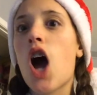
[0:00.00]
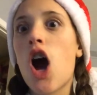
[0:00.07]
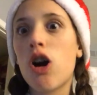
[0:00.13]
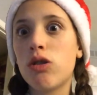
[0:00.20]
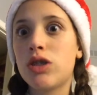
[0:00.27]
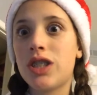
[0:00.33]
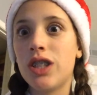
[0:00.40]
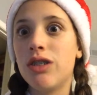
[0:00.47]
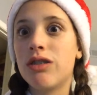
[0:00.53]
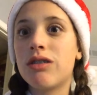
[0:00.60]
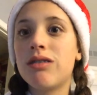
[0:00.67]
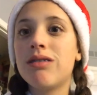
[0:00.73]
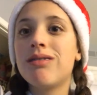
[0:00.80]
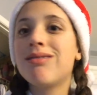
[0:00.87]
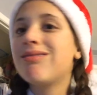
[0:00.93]
oh, shoot,
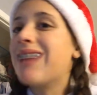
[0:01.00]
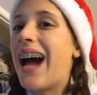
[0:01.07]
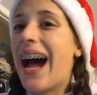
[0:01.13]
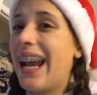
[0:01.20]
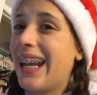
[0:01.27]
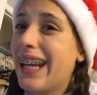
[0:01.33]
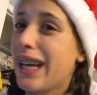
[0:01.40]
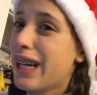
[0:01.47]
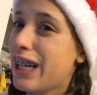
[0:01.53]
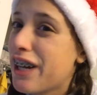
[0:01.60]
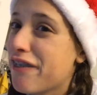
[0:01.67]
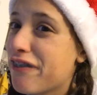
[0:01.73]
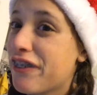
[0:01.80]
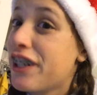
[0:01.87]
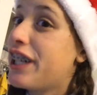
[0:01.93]
I didn't get
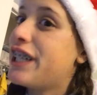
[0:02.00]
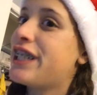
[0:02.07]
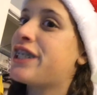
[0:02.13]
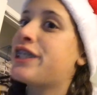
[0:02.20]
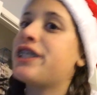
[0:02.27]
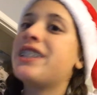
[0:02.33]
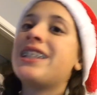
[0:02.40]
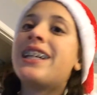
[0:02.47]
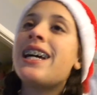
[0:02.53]
enough footage.